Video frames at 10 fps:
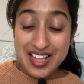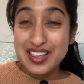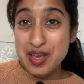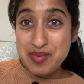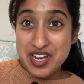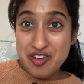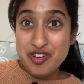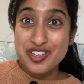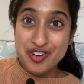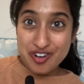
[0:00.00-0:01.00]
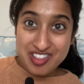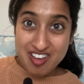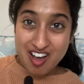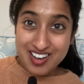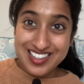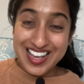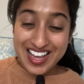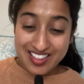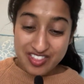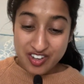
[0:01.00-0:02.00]
Let me know your thoughts
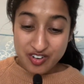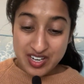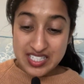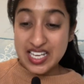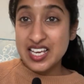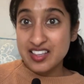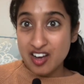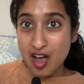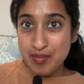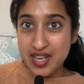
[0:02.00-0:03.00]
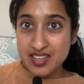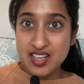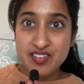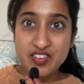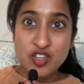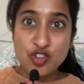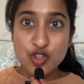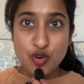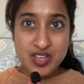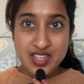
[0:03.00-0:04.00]
and theories in the comments, and if you
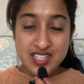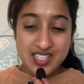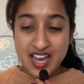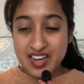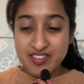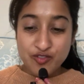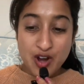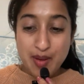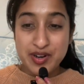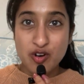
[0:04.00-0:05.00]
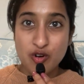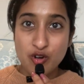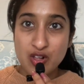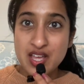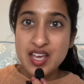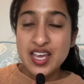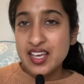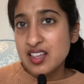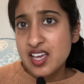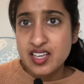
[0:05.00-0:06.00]
enjoyed this kind of rabbit hole,
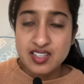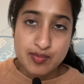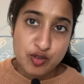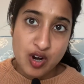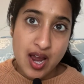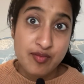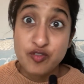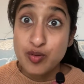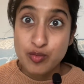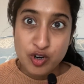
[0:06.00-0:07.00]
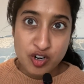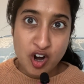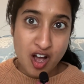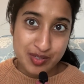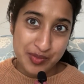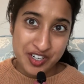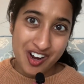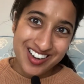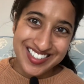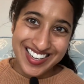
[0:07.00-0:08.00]
hit like and subscribe for more Cosmere
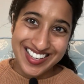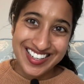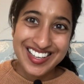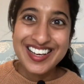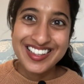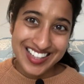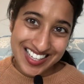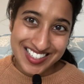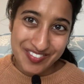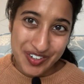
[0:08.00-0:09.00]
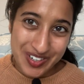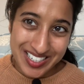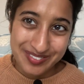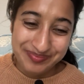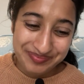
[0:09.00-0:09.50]
content. Thanks, everyone.